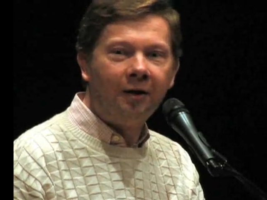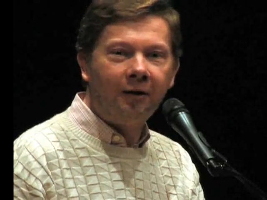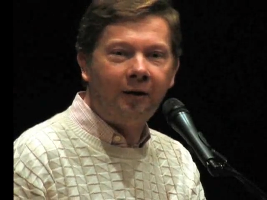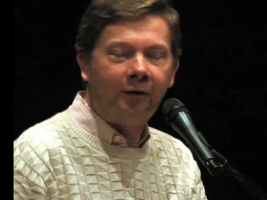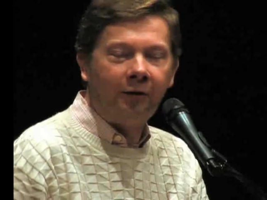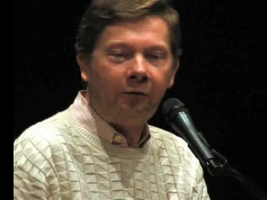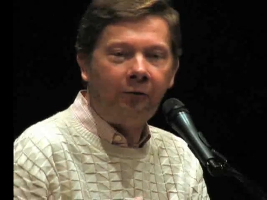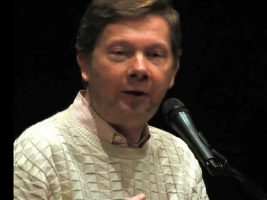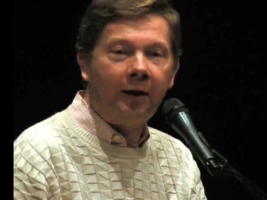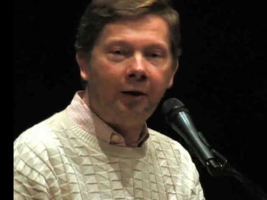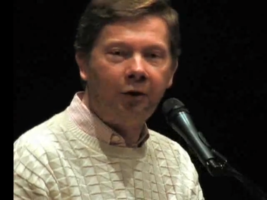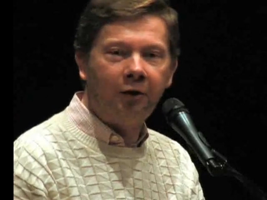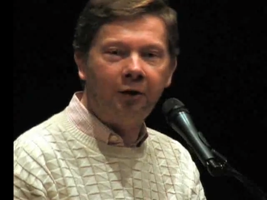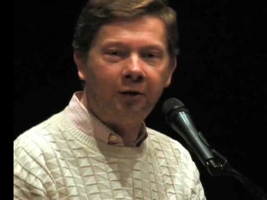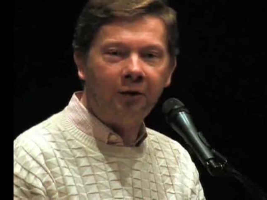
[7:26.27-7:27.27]
There's a
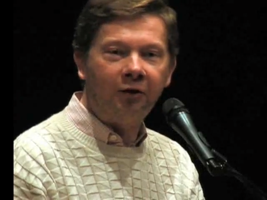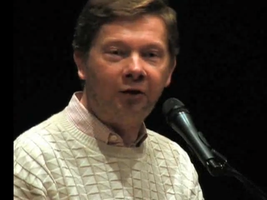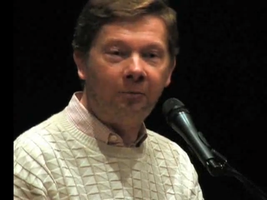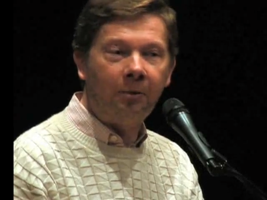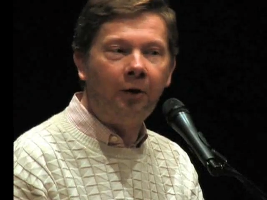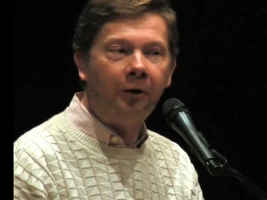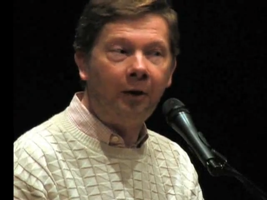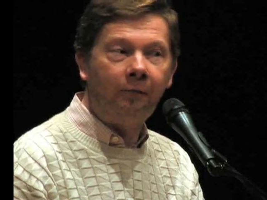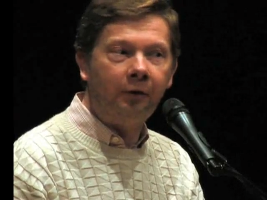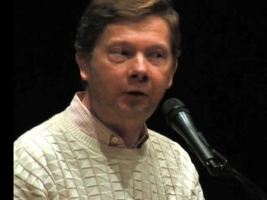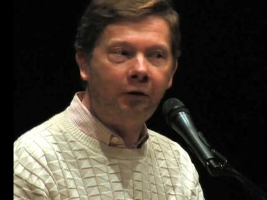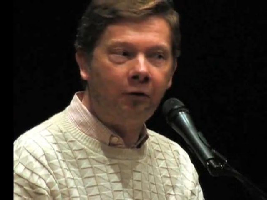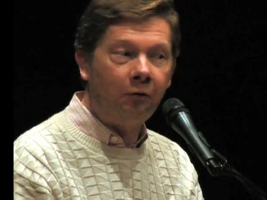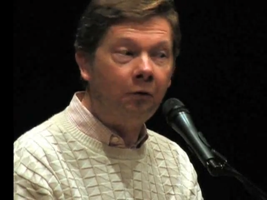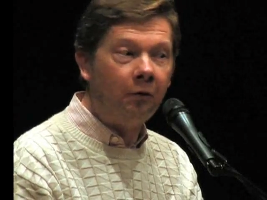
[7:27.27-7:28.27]
righteousness about every
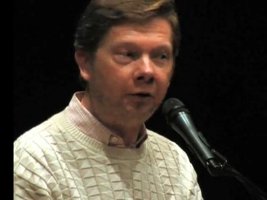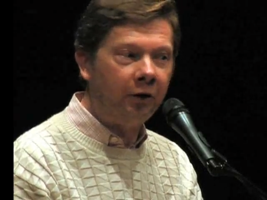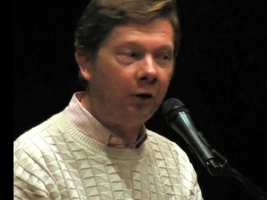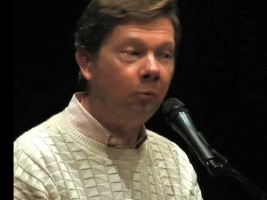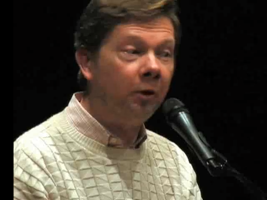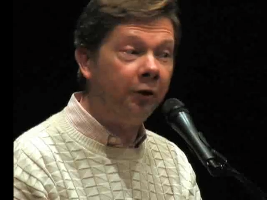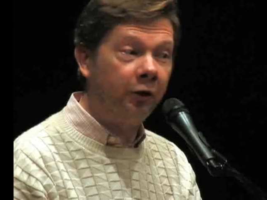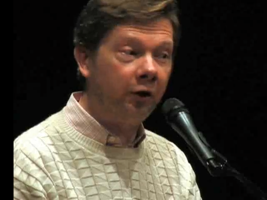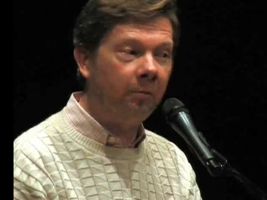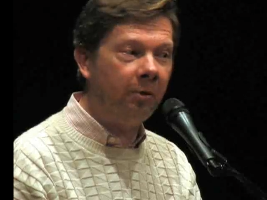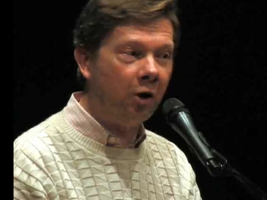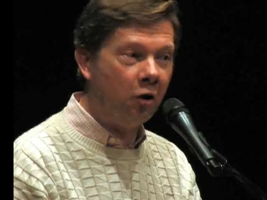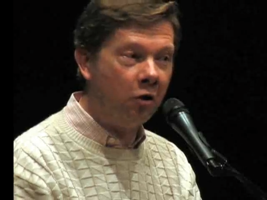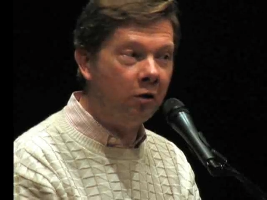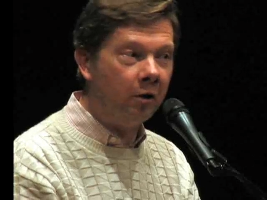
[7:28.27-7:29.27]
thought. It wants to be
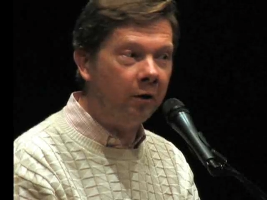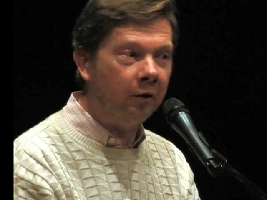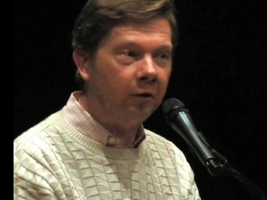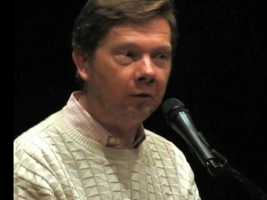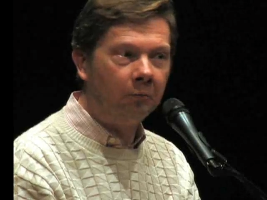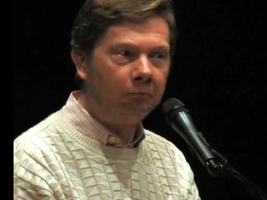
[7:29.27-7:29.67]
heard.